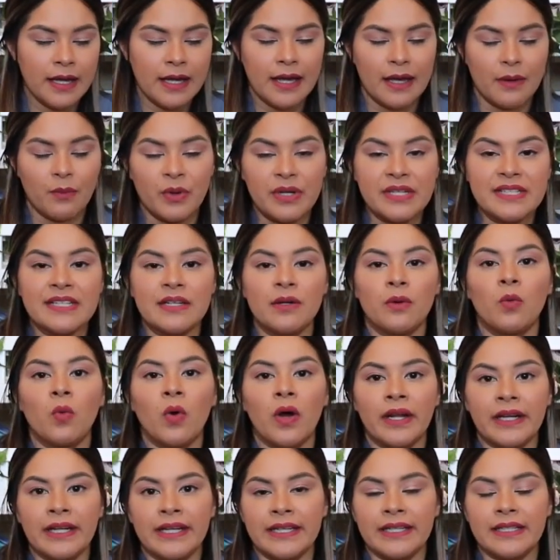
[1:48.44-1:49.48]
And we didn't
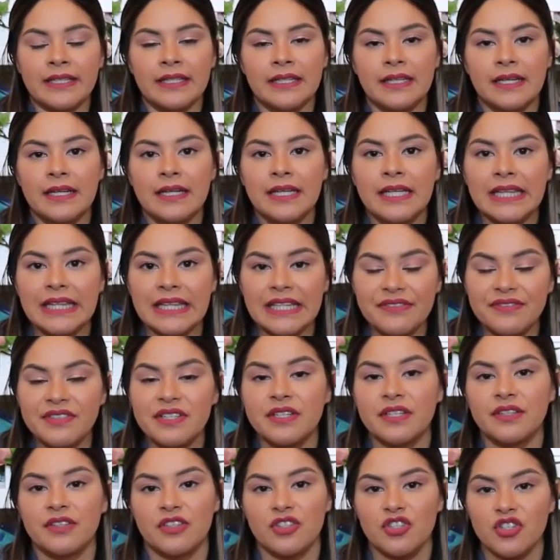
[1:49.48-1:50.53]
want it
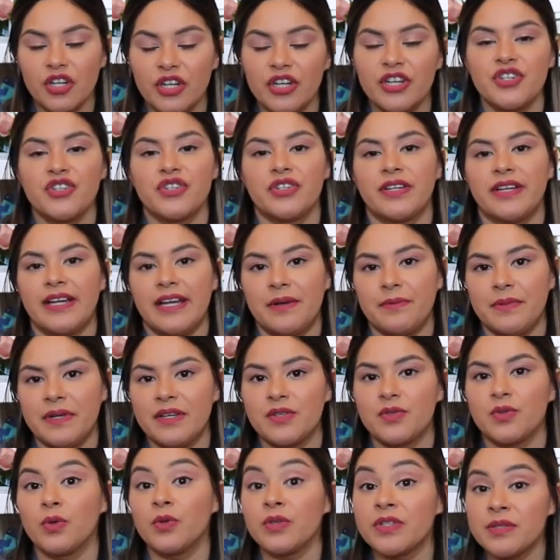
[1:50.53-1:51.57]
living on the charger again,
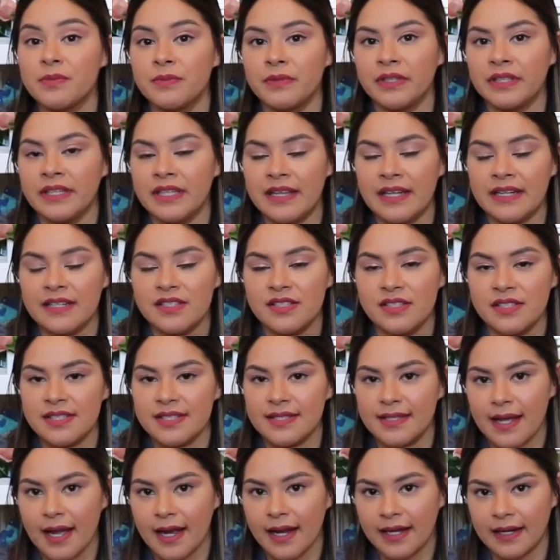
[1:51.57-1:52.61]
because ultimately that's
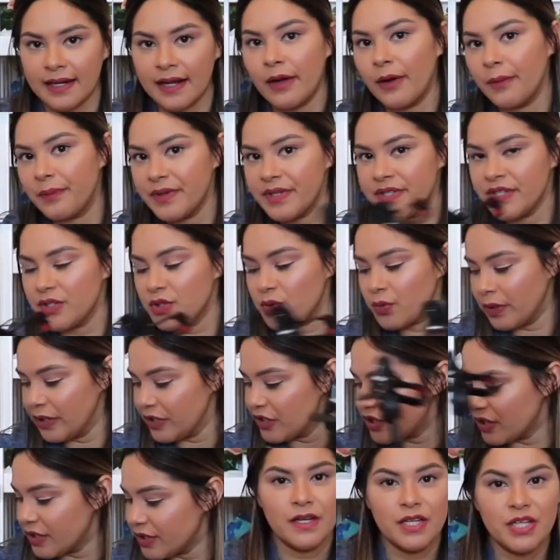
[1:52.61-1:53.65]
just not going to help the
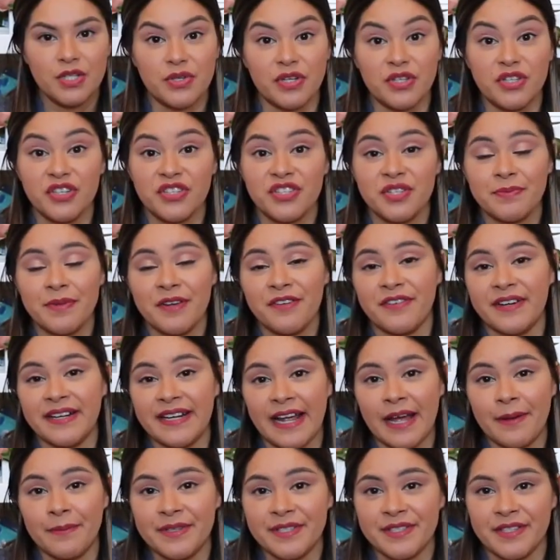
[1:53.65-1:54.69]
situation. So I took to my friend
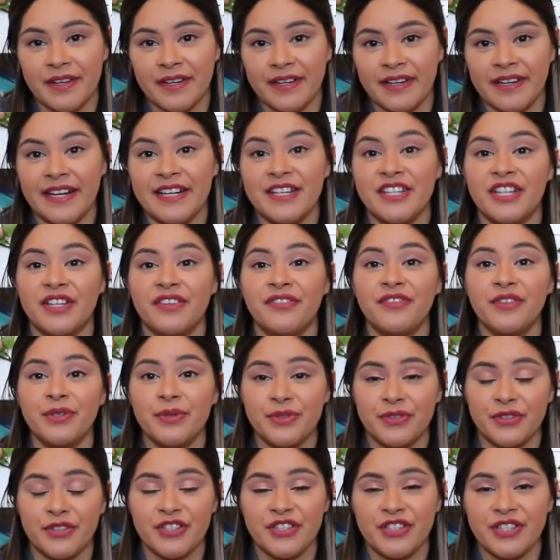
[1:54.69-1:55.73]
Amazon and I did a few
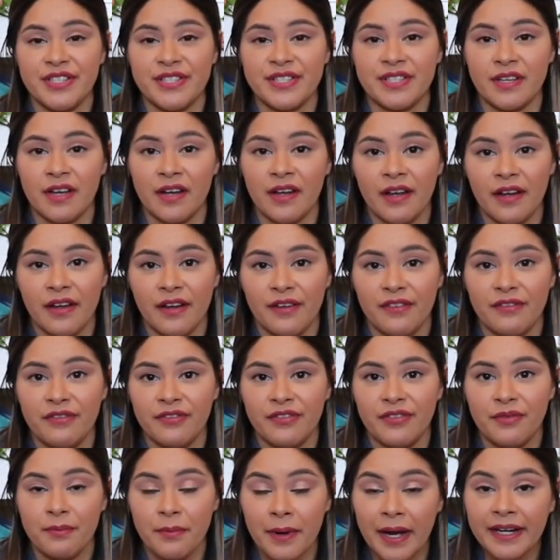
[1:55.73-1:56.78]
searches
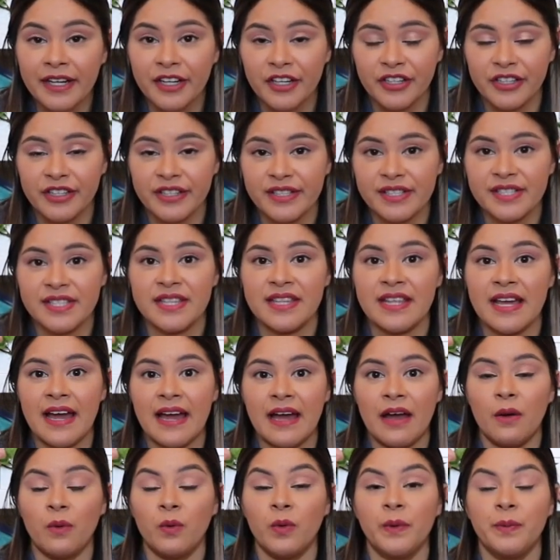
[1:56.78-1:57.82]
of monitors
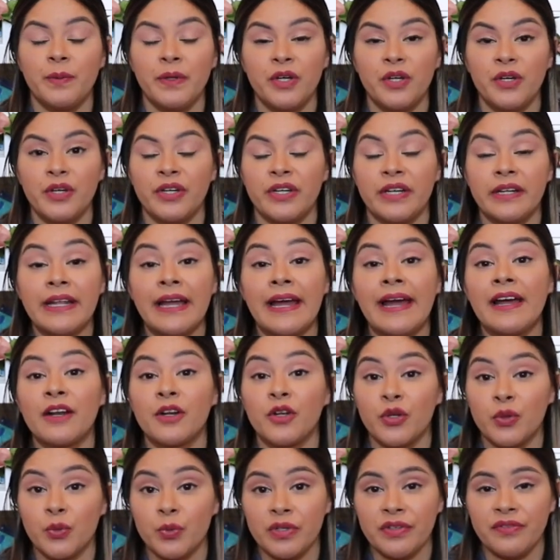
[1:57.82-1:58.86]
that would be good and that had
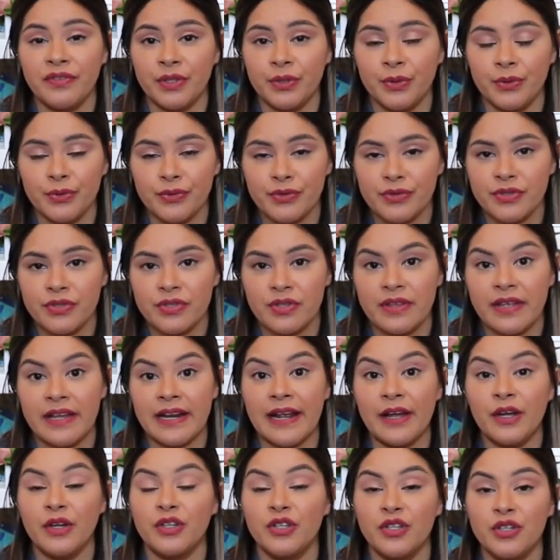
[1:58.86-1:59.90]
good reviews that
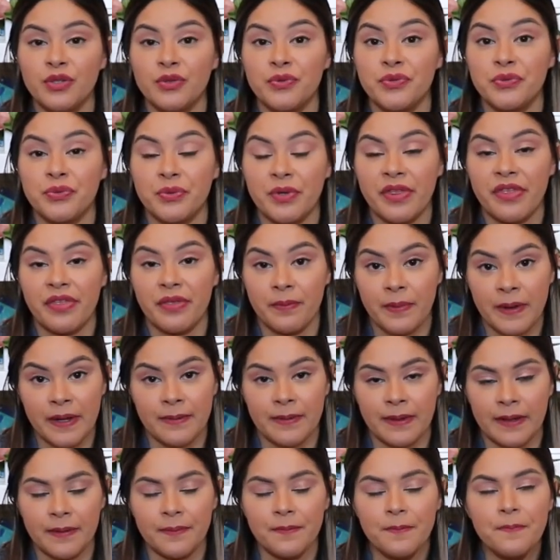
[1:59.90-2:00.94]
I could use with the
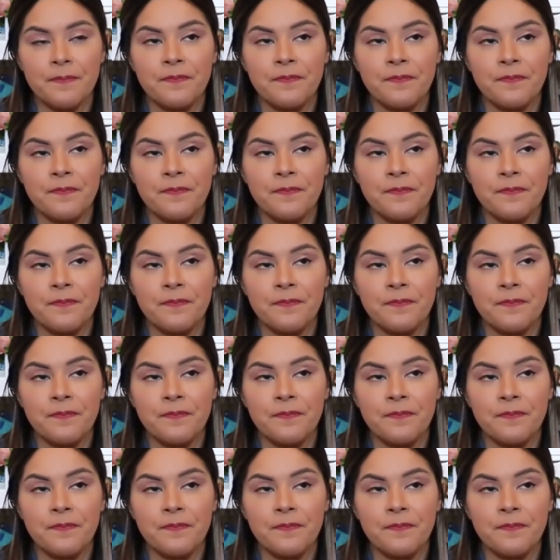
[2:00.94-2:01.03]
baby.